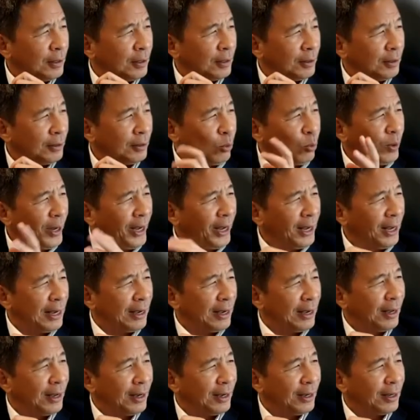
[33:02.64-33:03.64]
the way
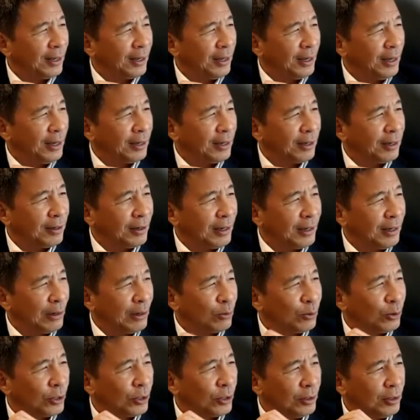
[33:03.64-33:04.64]
I
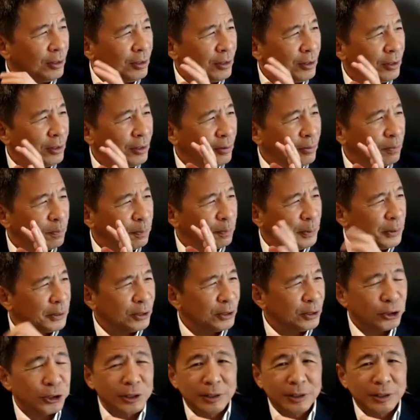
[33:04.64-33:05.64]
would
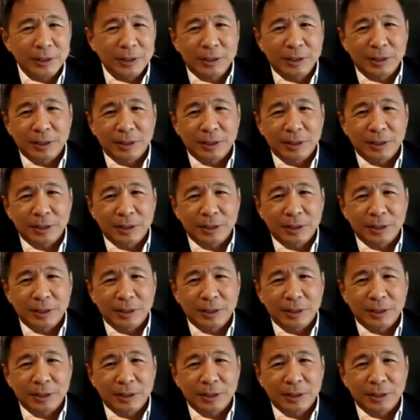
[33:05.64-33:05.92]
position this